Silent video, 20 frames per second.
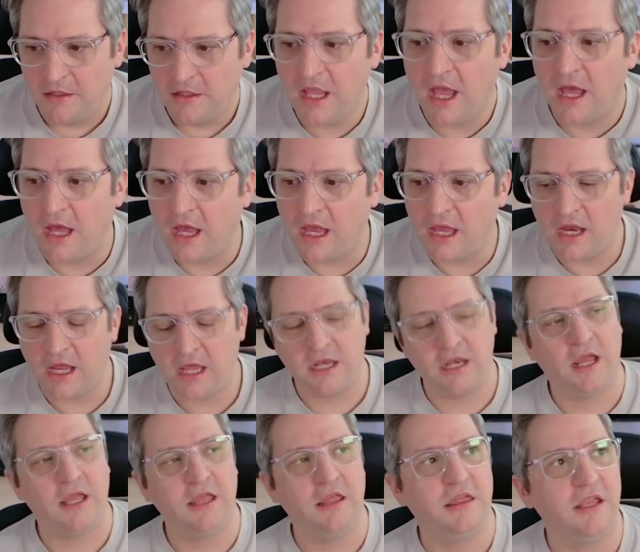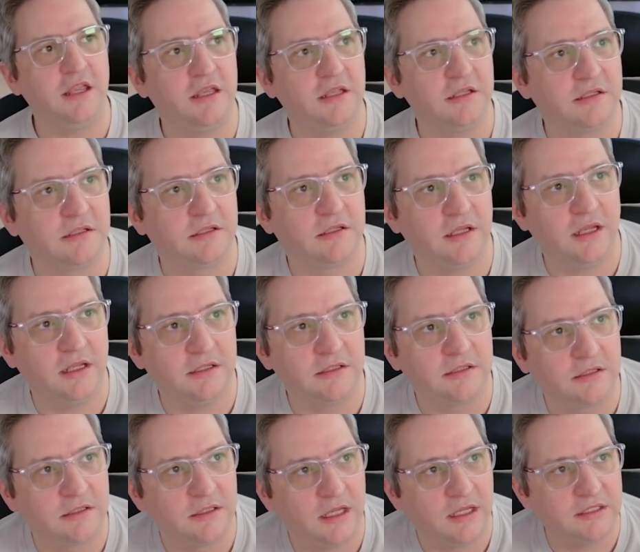Yeah. And I think it's
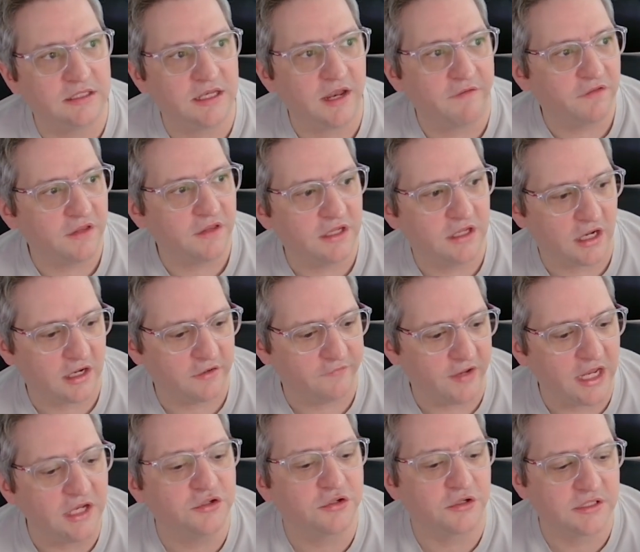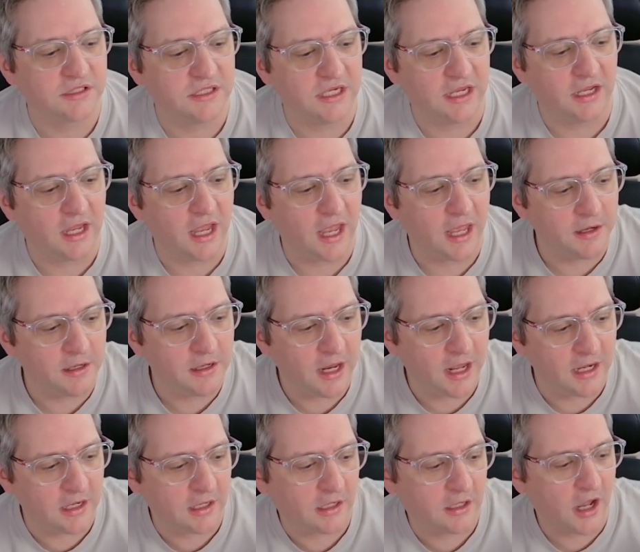definitely kind of interesting. And
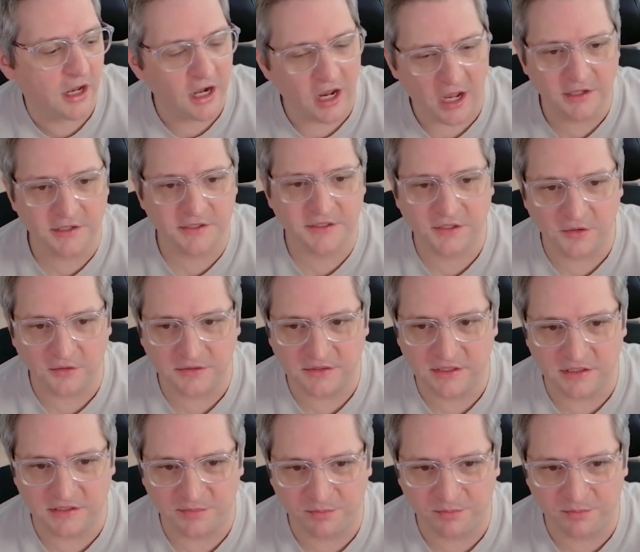it kind of underscores this